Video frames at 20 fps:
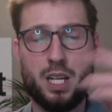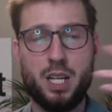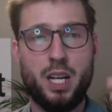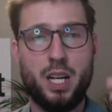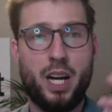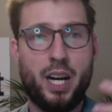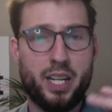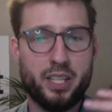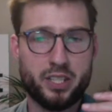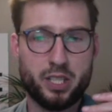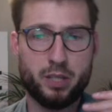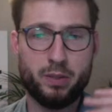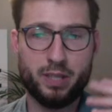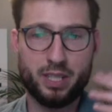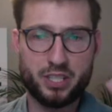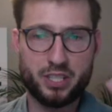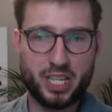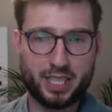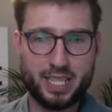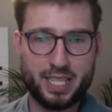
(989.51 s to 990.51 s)
So you want
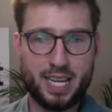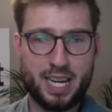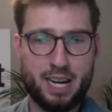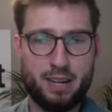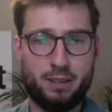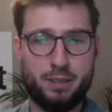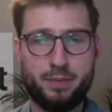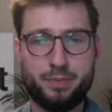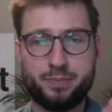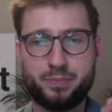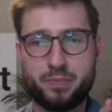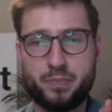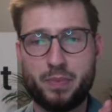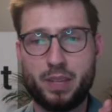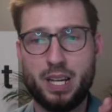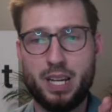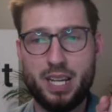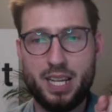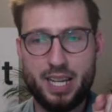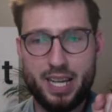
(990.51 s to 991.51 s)
to check that out.
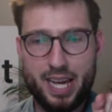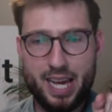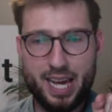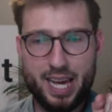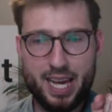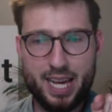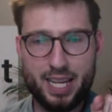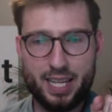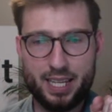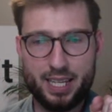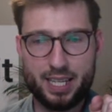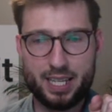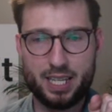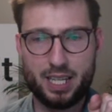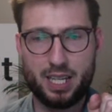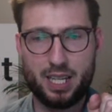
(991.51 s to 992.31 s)
And